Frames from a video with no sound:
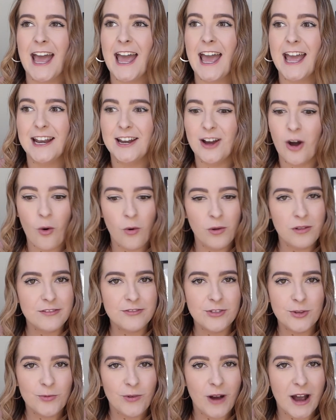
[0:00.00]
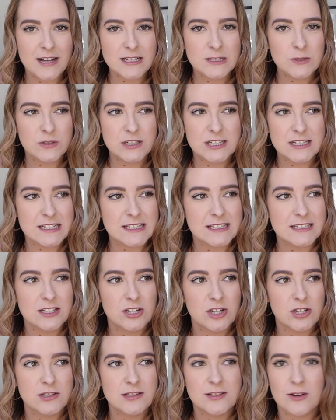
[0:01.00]
And all of the rides were just
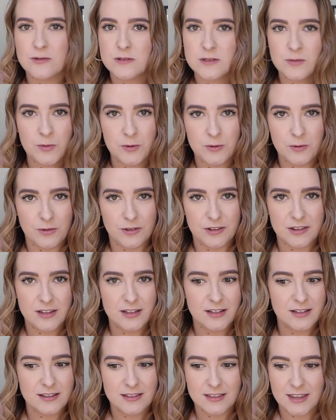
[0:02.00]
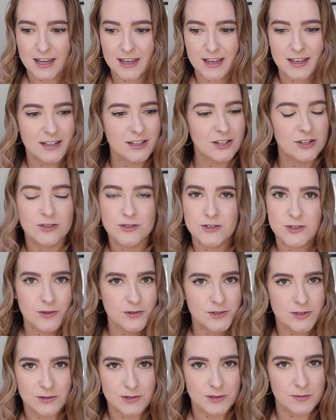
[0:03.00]
so smooth, like so
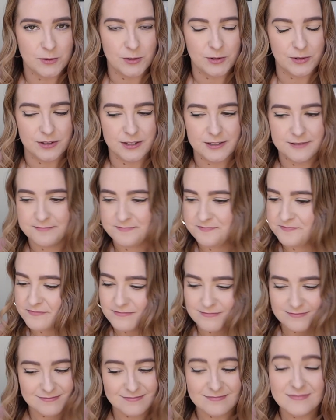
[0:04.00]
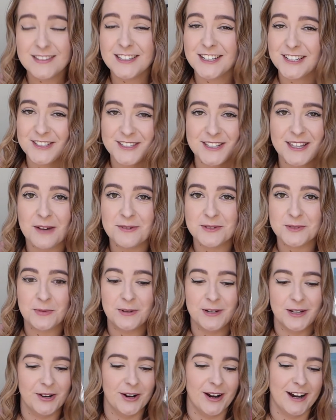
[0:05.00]
smooth. So that was
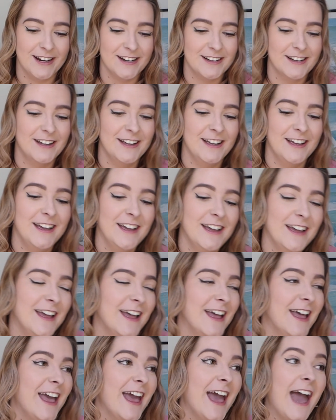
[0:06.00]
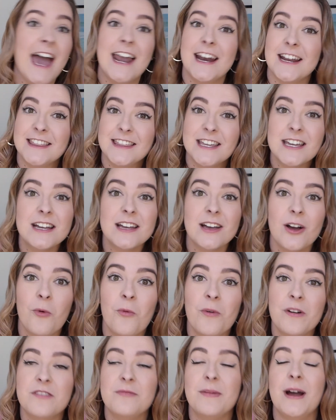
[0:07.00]
pretty great. And I think
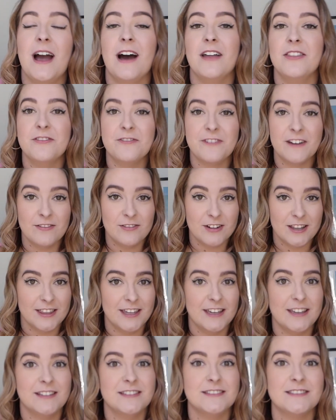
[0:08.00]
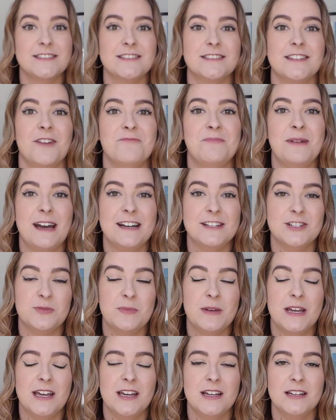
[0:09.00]
one of my other favourite things about
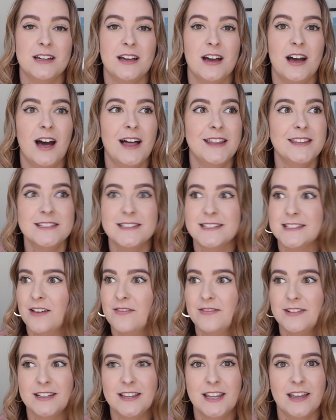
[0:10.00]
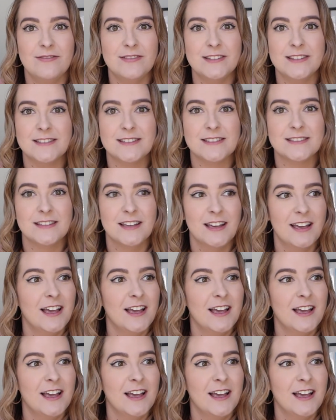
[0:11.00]
Japan are the 7-Elevens.